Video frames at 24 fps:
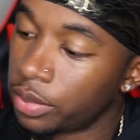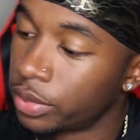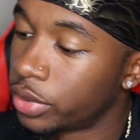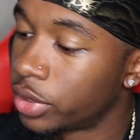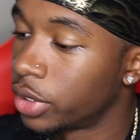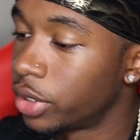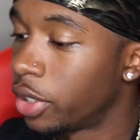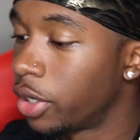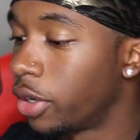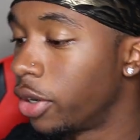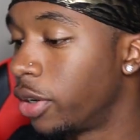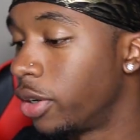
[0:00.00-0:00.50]

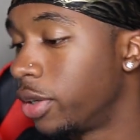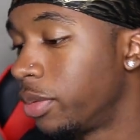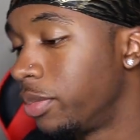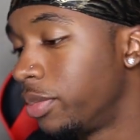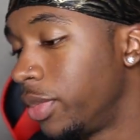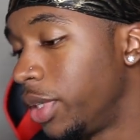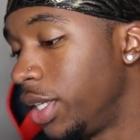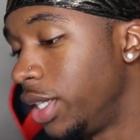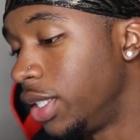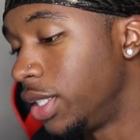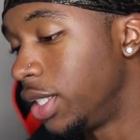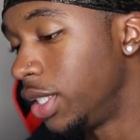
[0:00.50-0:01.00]
Secured,
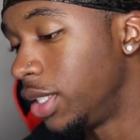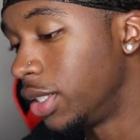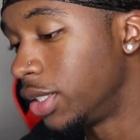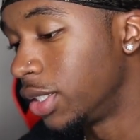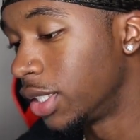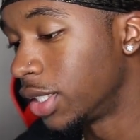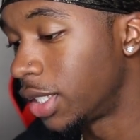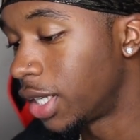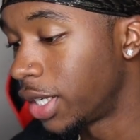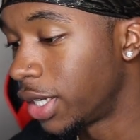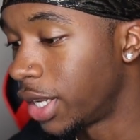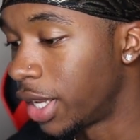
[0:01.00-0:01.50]
easy,
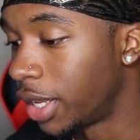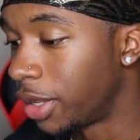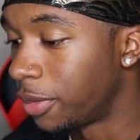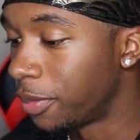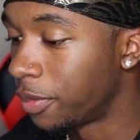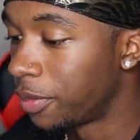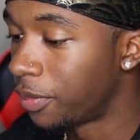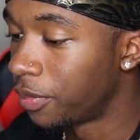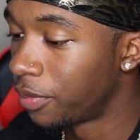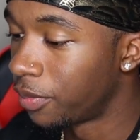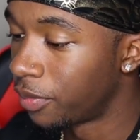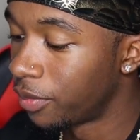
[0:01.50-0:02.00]
just like that.
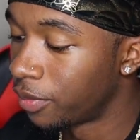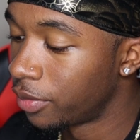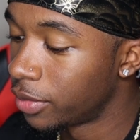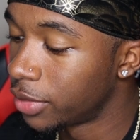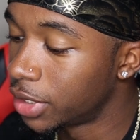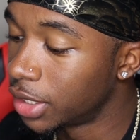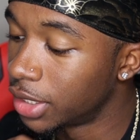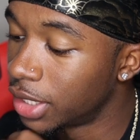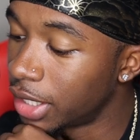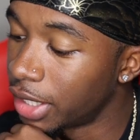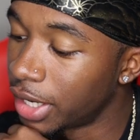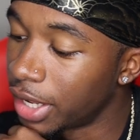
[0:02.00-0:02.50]

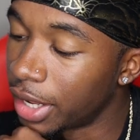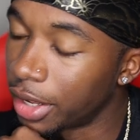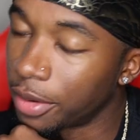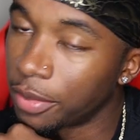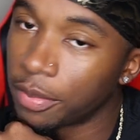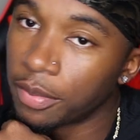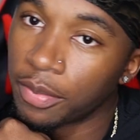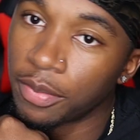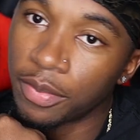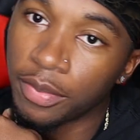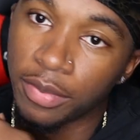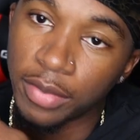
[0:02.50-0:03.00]
Just like that.
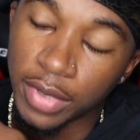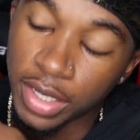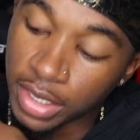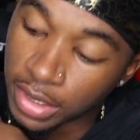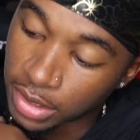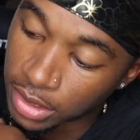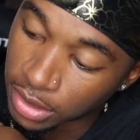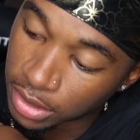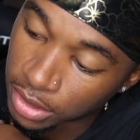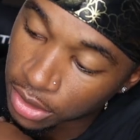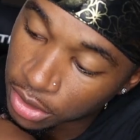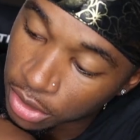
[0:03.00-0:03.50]

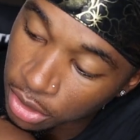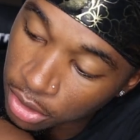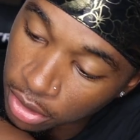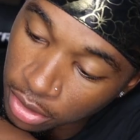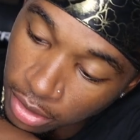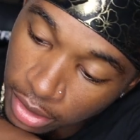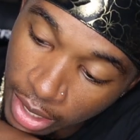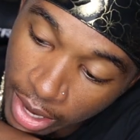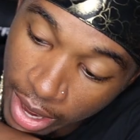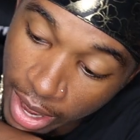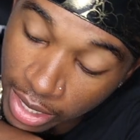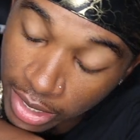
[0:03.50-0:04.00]
Easy,
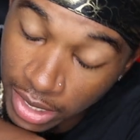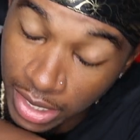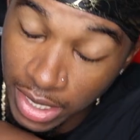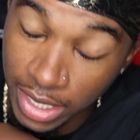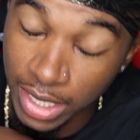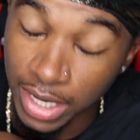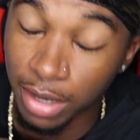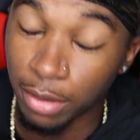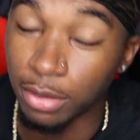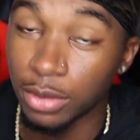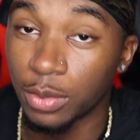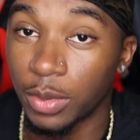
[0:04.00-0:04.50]
secured. Allie,
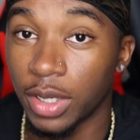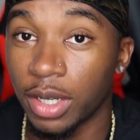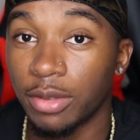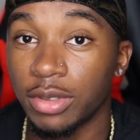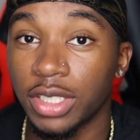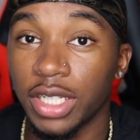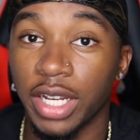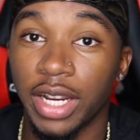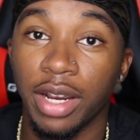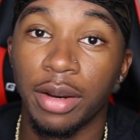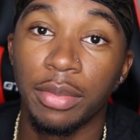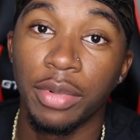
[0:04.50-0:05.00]
and that was when I was
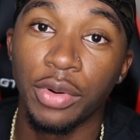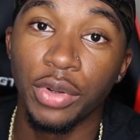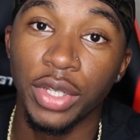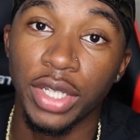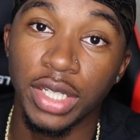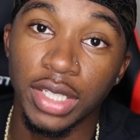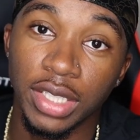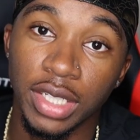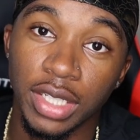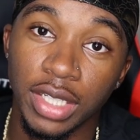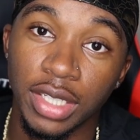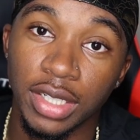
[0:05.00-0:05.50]
shaking her
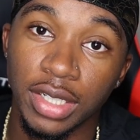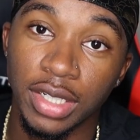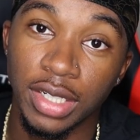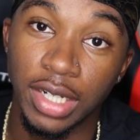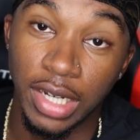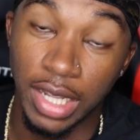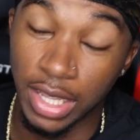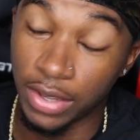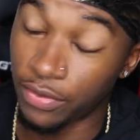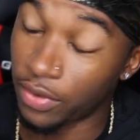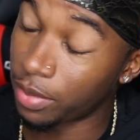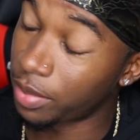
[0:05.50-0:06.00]
booty, isn't it?
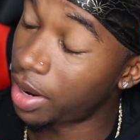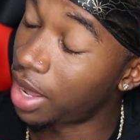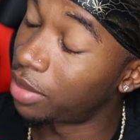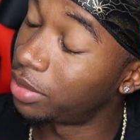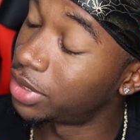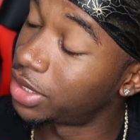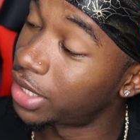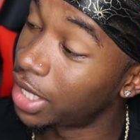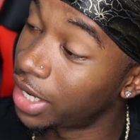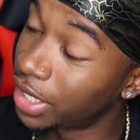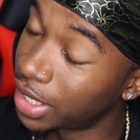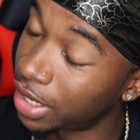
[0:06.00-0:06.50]
If I'm not
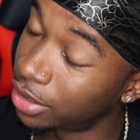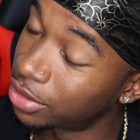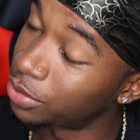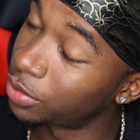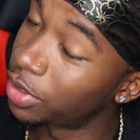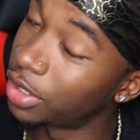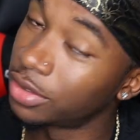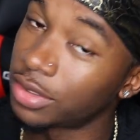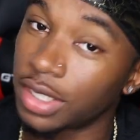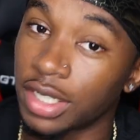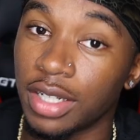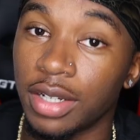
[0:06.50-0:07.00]
mistaken, that was
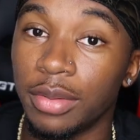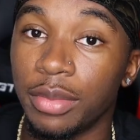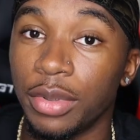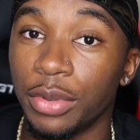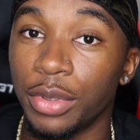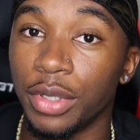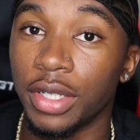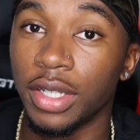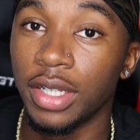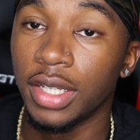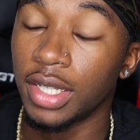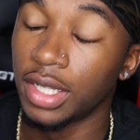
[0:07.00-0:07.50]
when I was shaking her
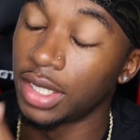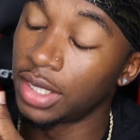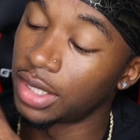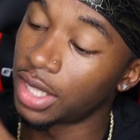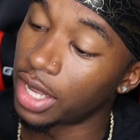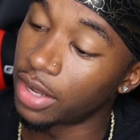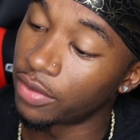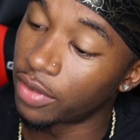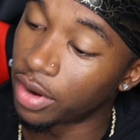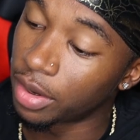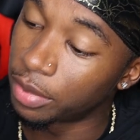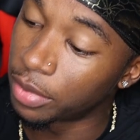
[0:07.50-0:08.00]
booty.
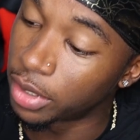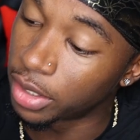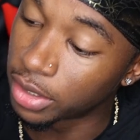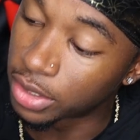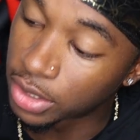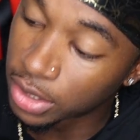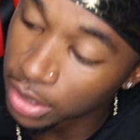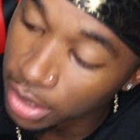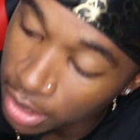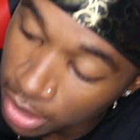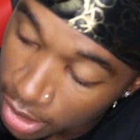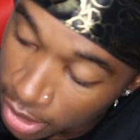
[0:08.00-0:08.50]
Thank you very much.
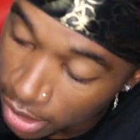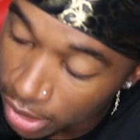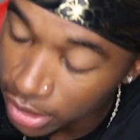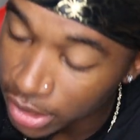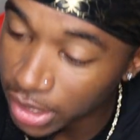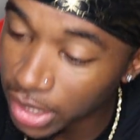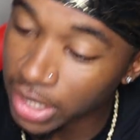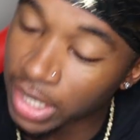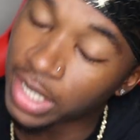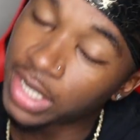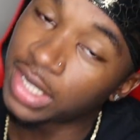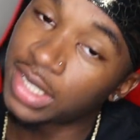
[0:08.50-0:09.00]

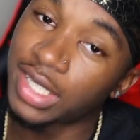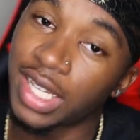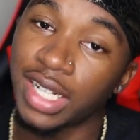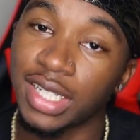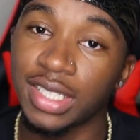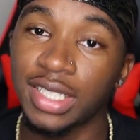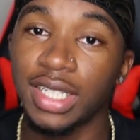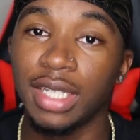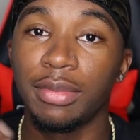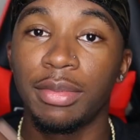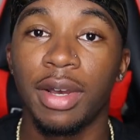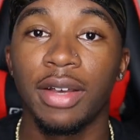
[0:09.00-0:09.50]
See, they just gotta
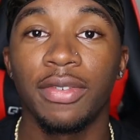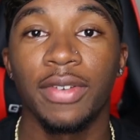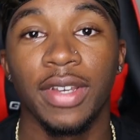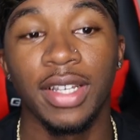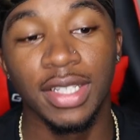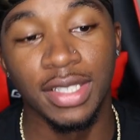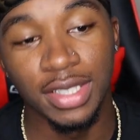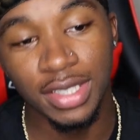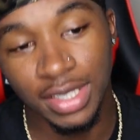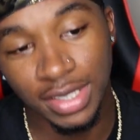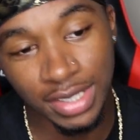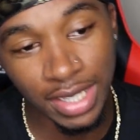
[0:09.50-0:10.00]
see my
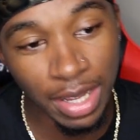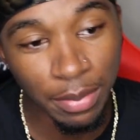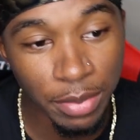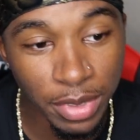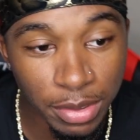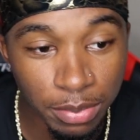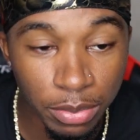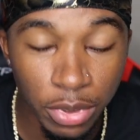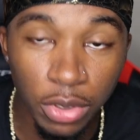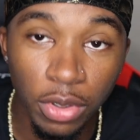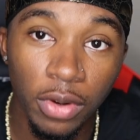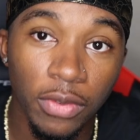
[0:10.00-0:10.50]
face, because I'm
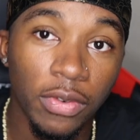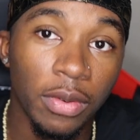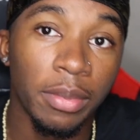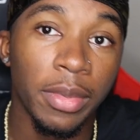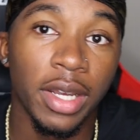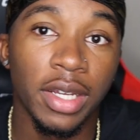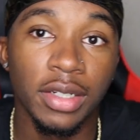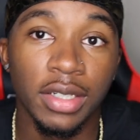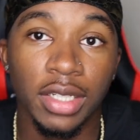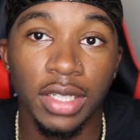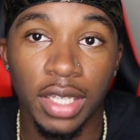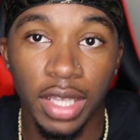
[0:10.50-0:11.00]
a beautiful
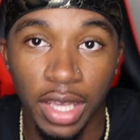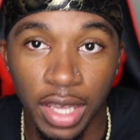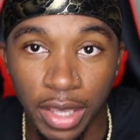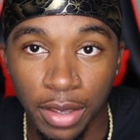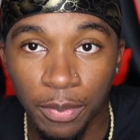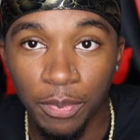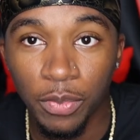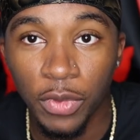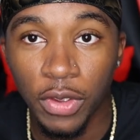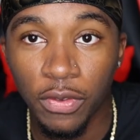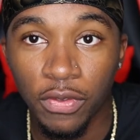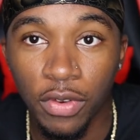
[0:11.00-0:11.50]
mountain king.
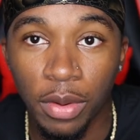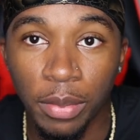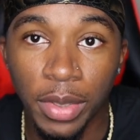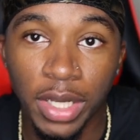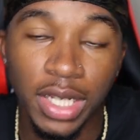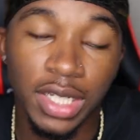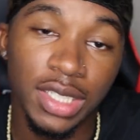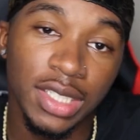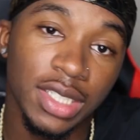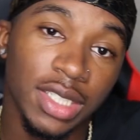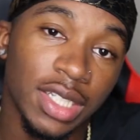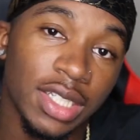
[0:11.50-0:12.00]
You feel me?
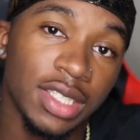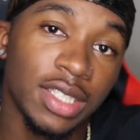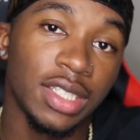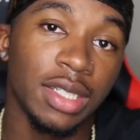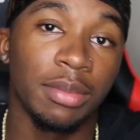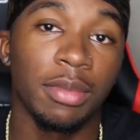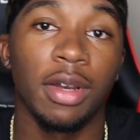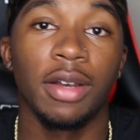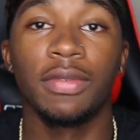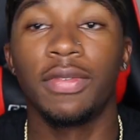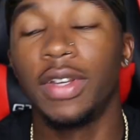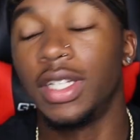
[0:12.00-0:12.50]
They just gotta see
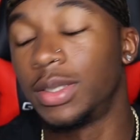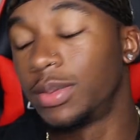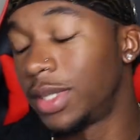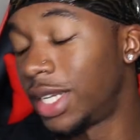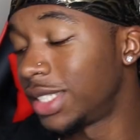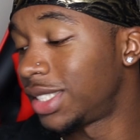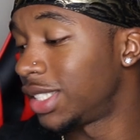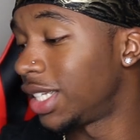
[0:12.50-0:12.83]
my face. But